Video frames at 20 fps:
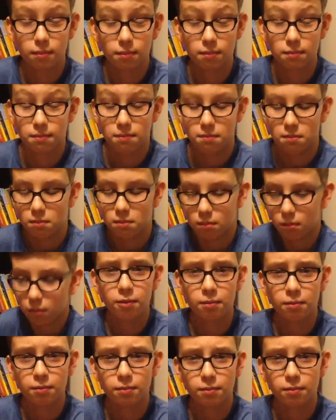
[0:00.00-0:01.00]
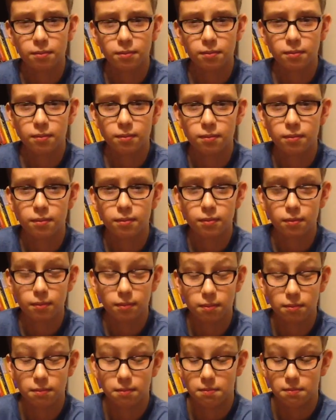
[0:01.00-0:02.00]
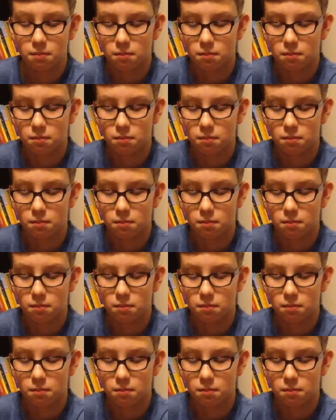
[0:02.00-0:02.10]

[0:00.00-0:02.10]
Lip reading: (no one is talking)